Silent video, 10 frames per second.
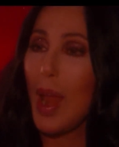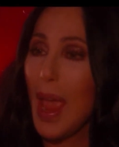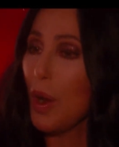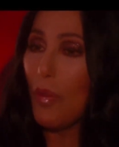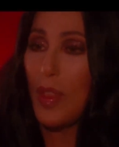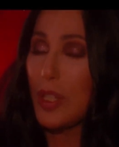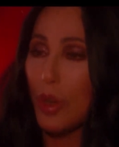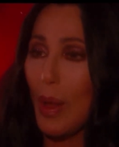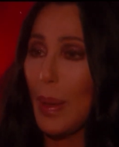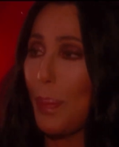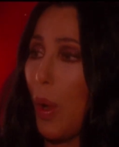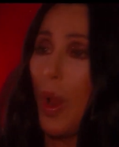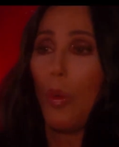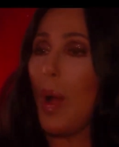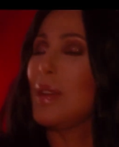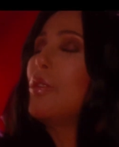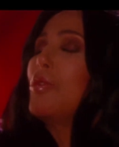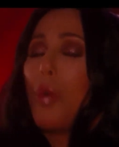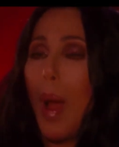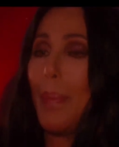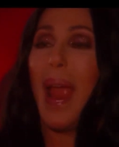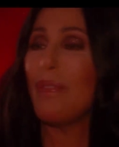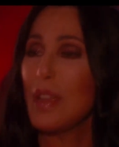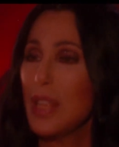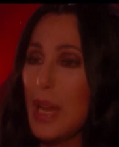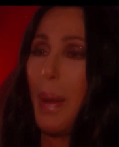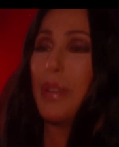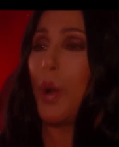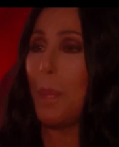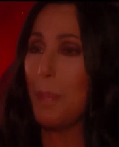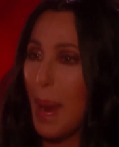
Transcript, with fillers: your head over the toilet bowl while you threw up everything but your